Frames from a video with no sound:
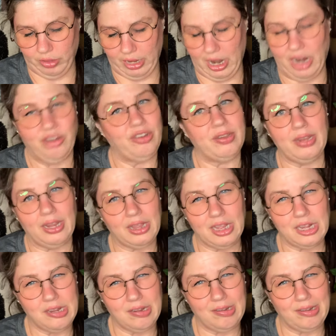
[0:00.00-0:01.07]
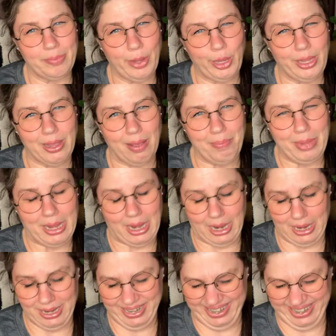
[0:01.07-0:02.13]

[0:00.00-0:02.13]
that I just like things to smell yummy.